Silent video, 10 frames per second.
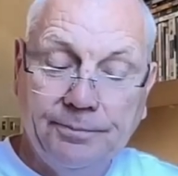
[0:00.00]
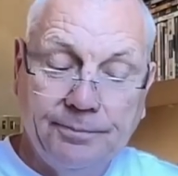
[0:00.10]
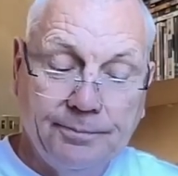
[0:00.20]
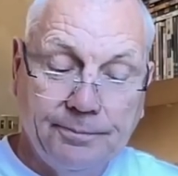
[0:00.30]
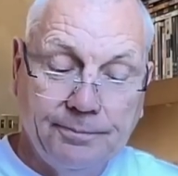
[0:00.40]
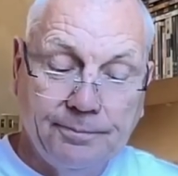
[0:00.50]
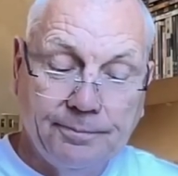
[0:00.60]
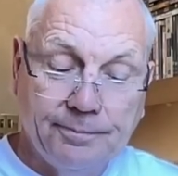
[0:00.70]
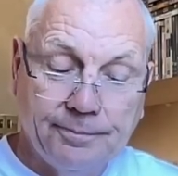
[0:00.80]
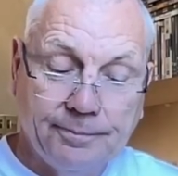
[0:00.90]

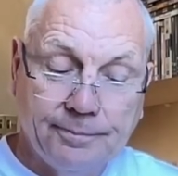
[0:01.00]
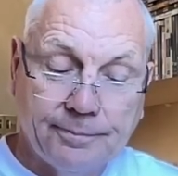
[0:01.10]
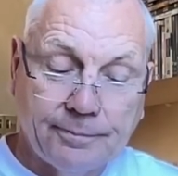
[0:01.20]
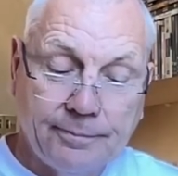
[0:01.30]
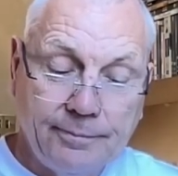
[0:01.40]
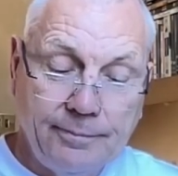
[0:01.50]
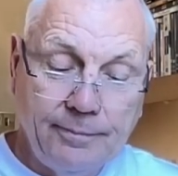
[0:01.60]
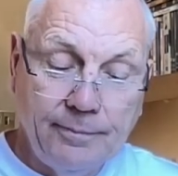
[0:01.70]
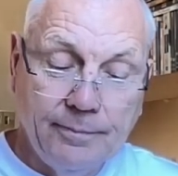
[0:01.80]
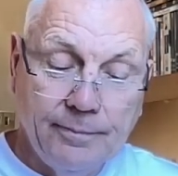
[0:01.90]

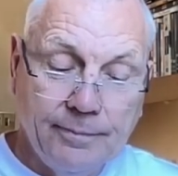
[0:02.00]
(no one is talking)